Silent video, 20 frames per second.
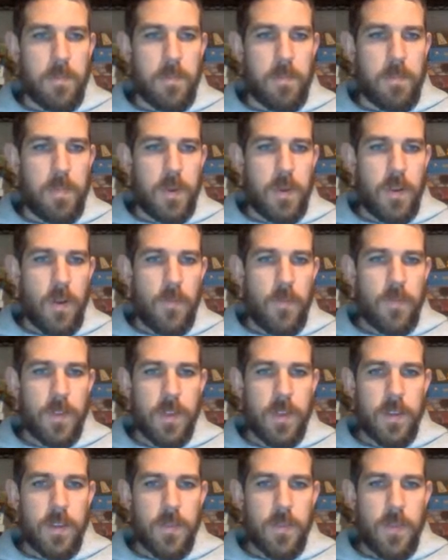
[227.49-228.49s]
But
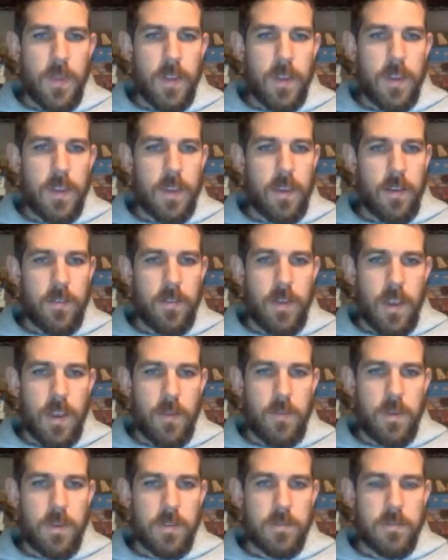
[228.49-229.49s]
hopefully you're thinking, okay,
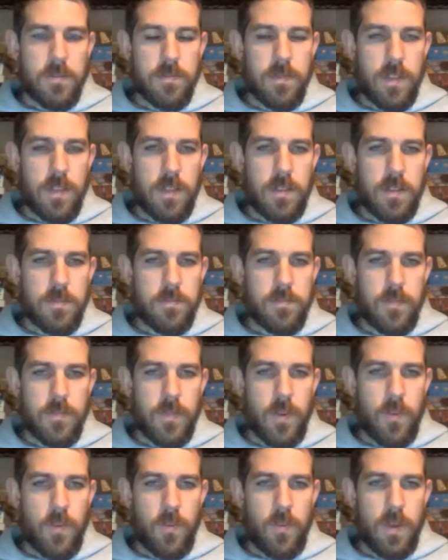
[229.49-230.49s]
well,
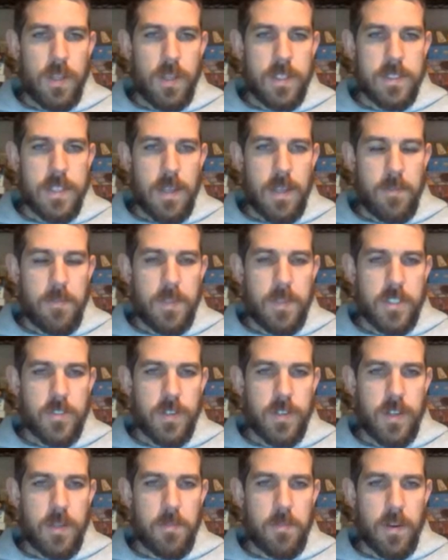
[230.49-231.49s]
what is that
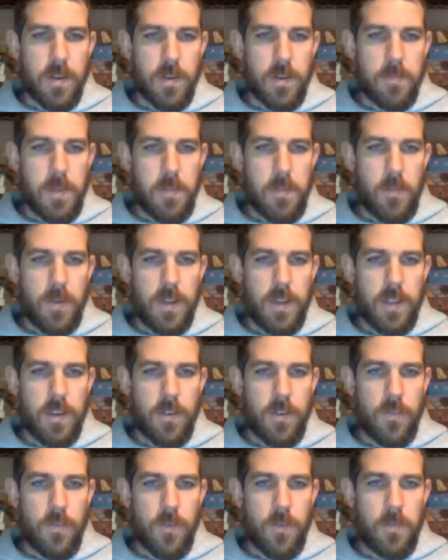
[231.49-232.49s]
mystery number? Maybe we
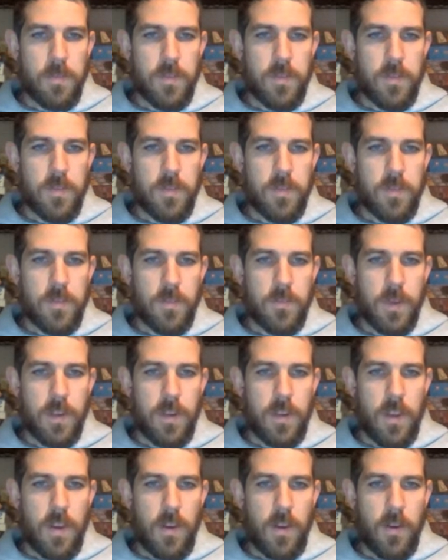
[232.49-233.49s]
can group the two we
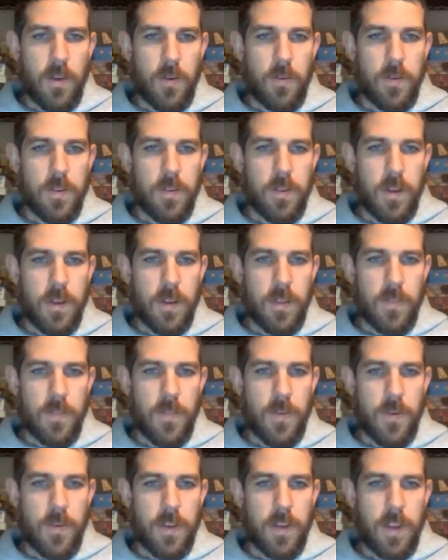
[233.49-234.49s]
know.
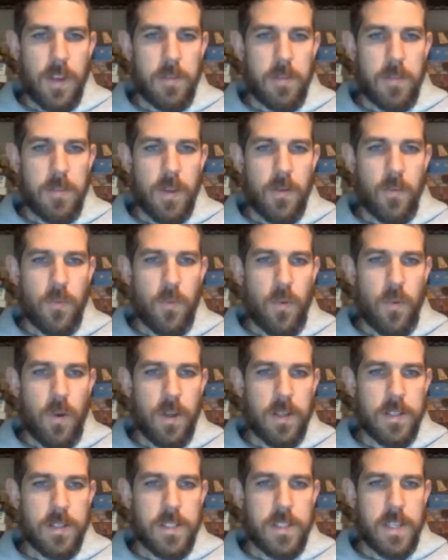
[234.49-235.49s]
30 and 80 make
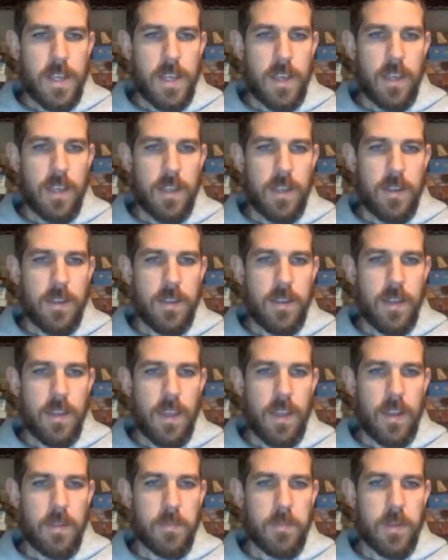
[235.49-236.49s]
110.
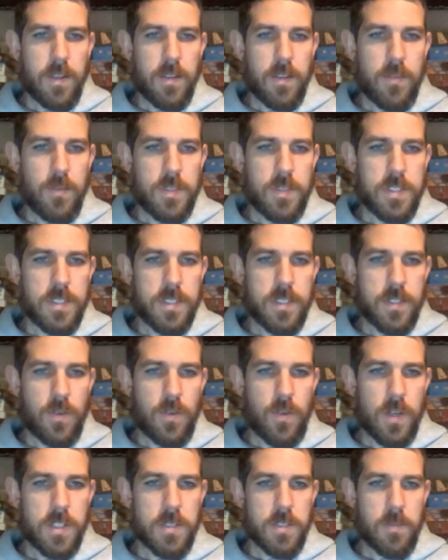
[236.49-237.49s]
And I'm going to switch this
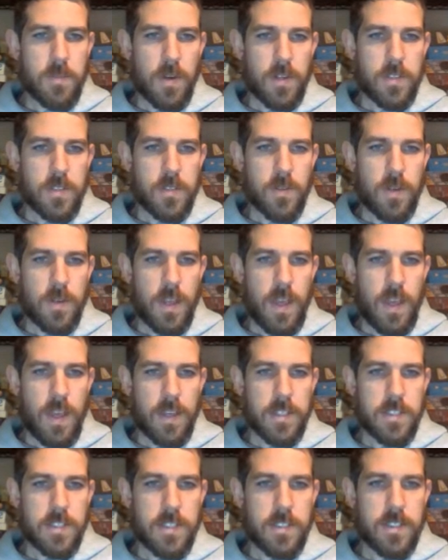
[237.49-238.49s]
question mark to an
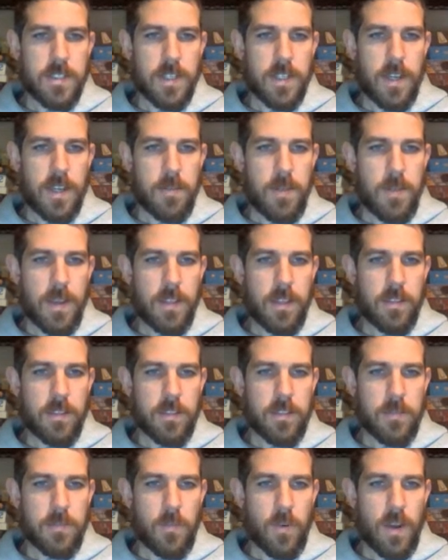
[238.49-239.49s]
X just to kind of make it
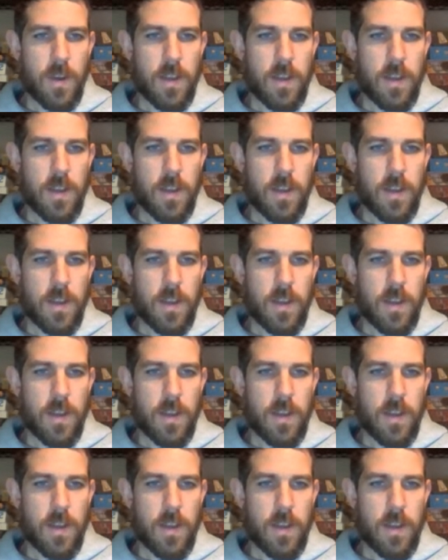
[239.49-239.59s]
look a little more